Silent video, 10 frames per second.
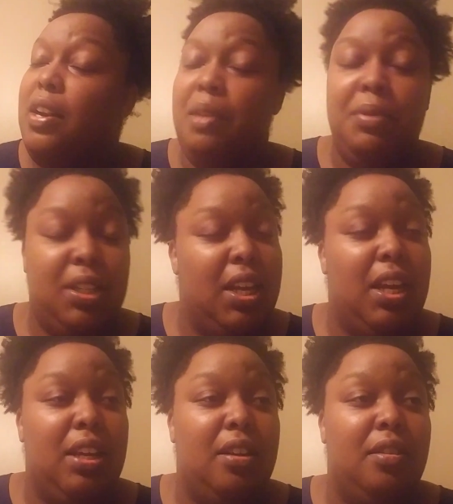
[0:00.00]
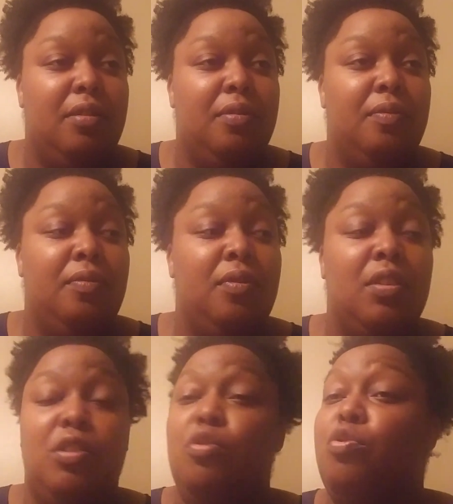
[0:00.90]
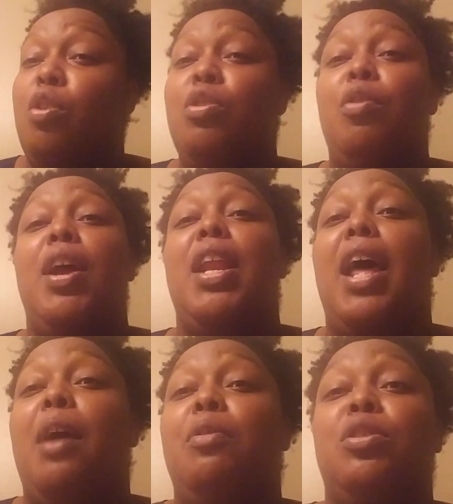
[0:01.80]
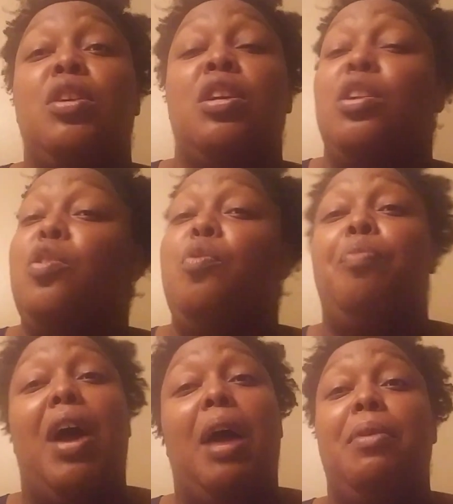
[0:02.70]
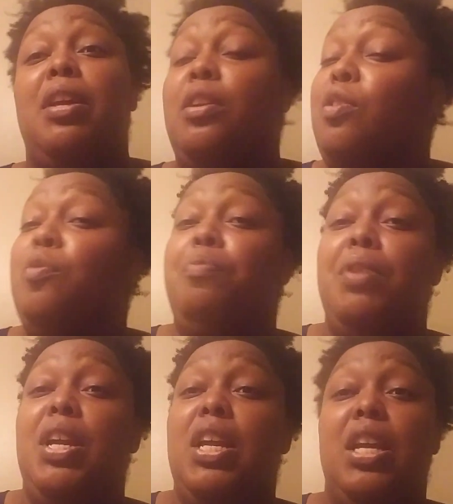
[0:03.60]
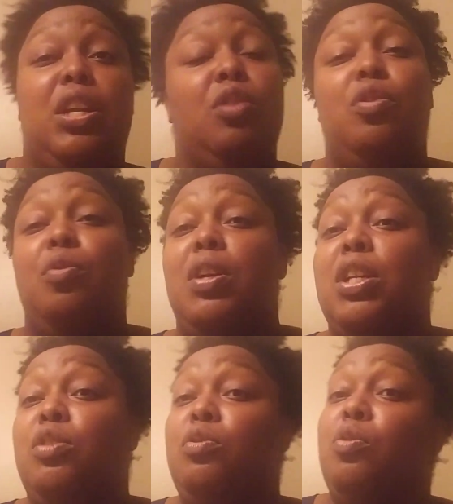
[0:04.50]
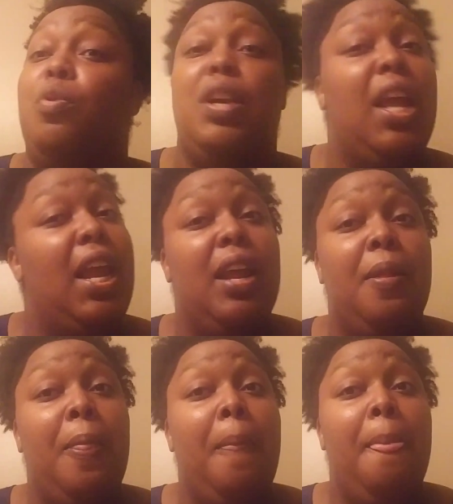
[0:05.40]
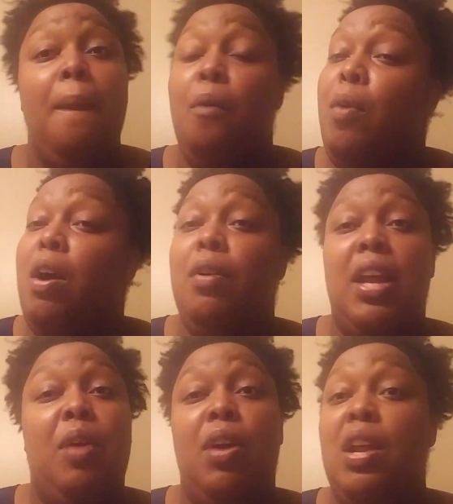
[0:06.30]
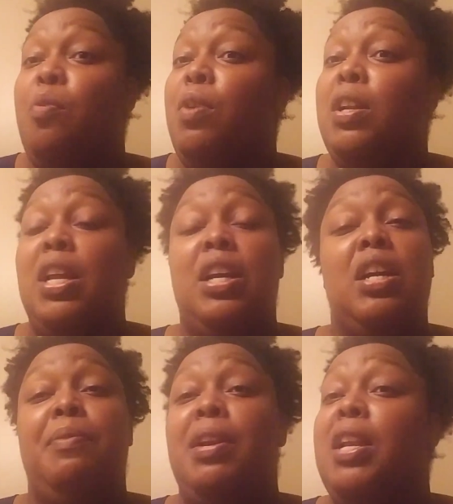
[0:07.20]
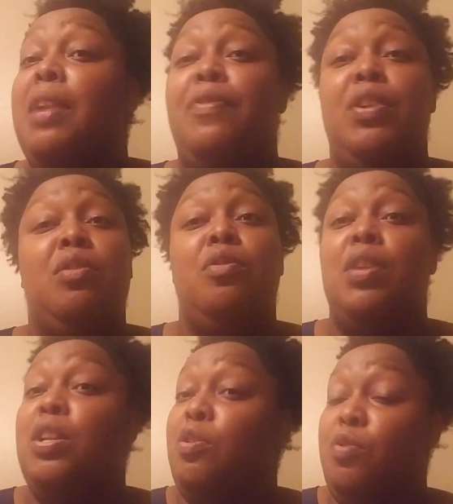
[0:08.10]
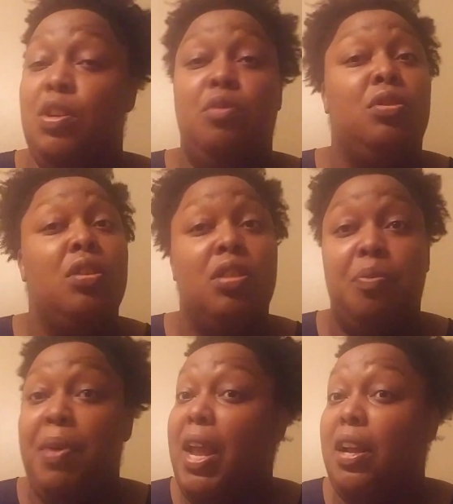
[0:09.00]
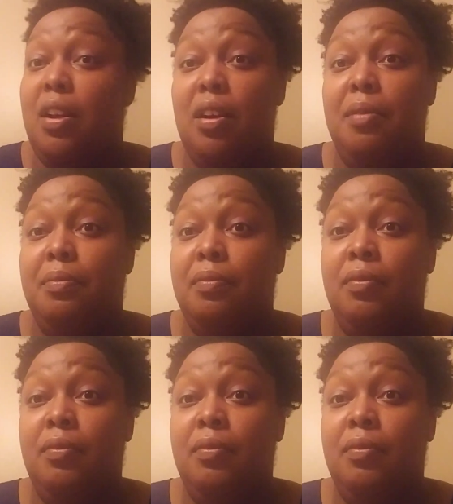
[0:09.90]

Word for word: let me tell you. You draw your eight hours, you popping, you big, you doing this, you doing that. Well, okay, well, it, it couldn't have been nothing for you and you and your sister pack up,